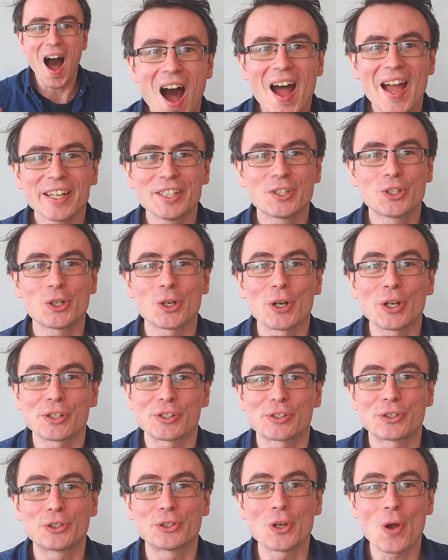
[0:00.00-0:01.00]
I
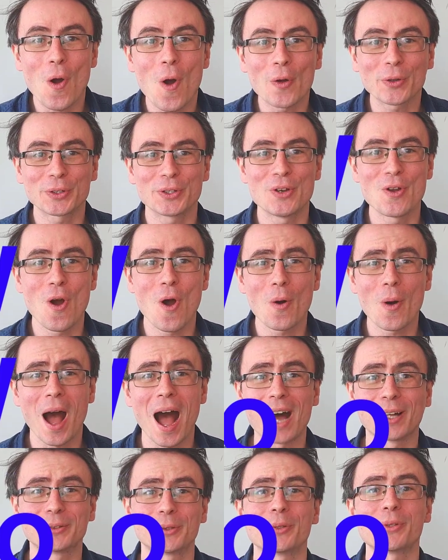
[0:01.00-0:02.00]
just don't know
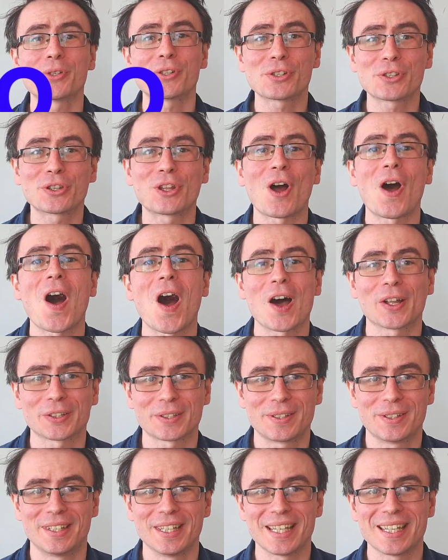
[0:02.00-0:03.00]
how to start
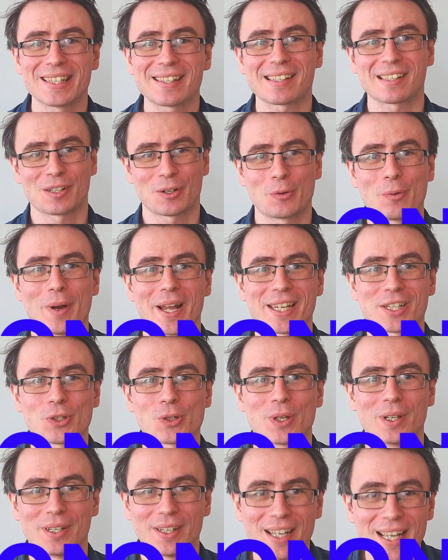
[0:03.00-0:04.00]
this
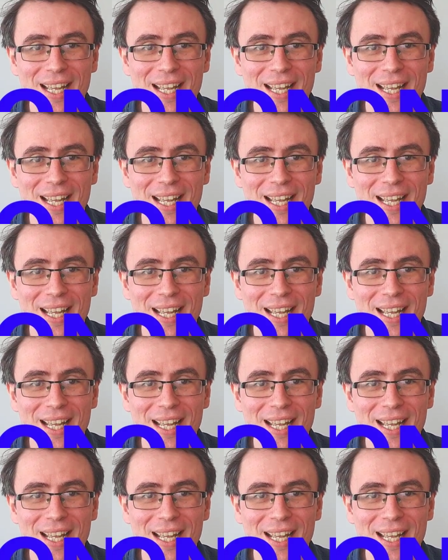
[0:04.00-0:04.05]
question.